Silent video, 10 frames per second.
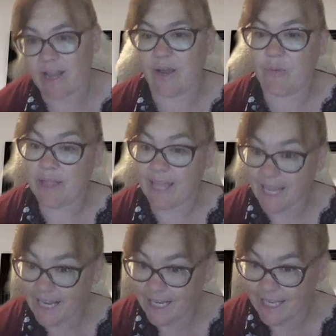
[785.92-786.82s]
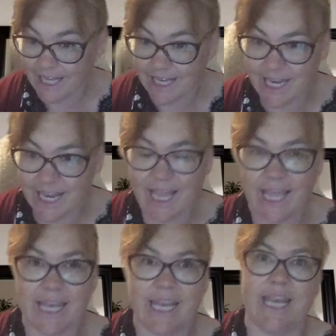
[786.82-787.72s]
and I will get it done,
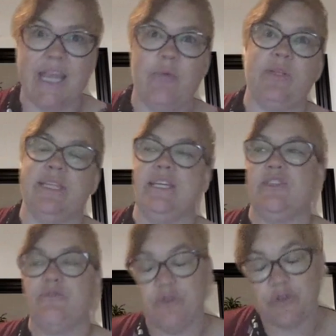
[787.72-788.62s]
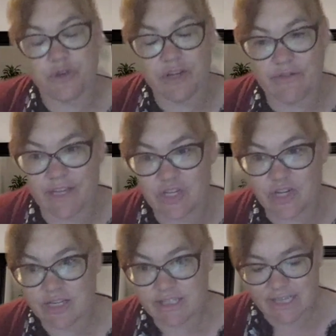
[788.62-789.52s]
and it will lead to future
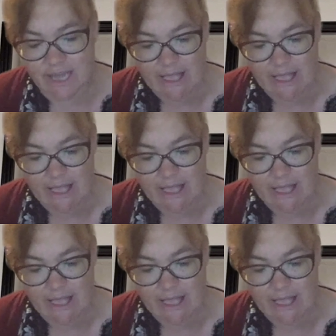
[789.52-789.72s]
adventures.